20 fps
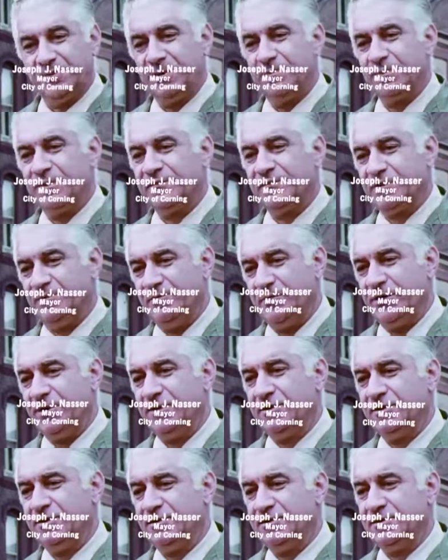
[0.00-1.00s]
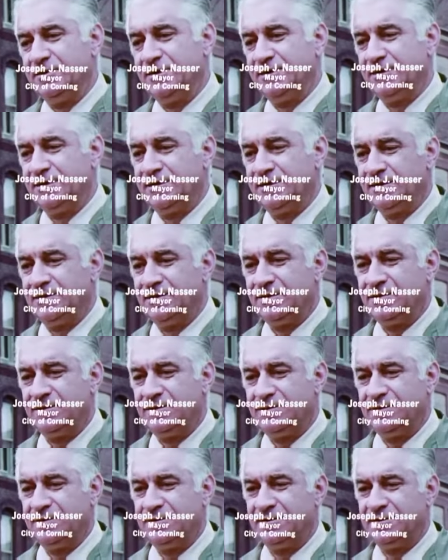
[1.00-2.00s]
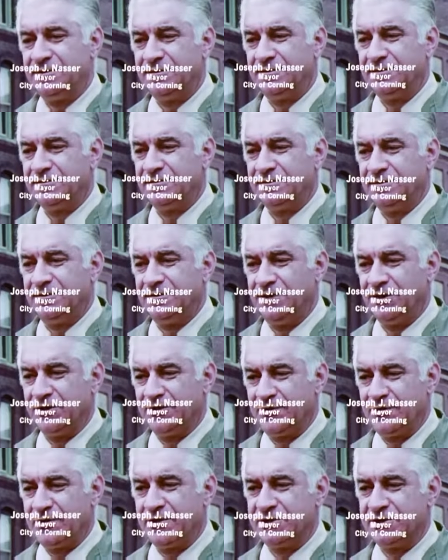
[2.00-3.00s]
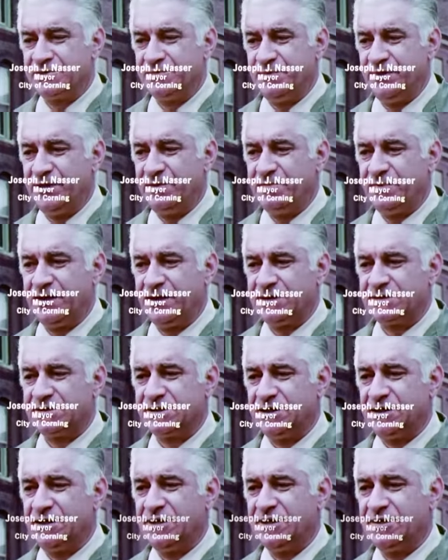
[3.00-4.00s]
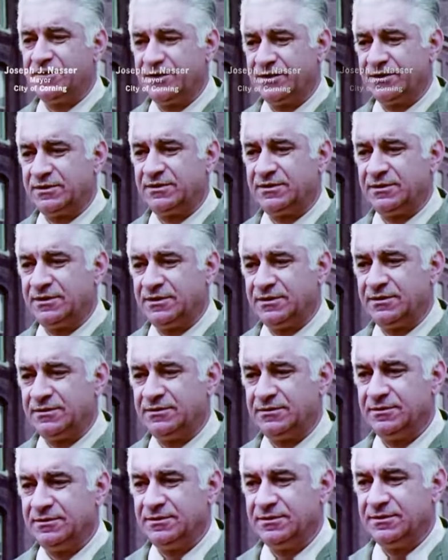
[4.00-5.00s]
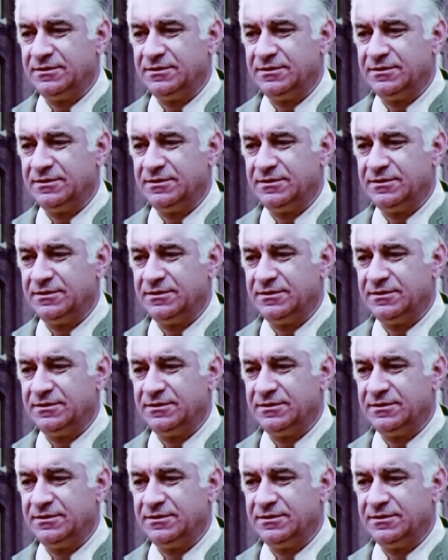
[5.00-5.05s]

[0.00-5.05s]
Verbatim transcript: People have come in and encouraged me by saying that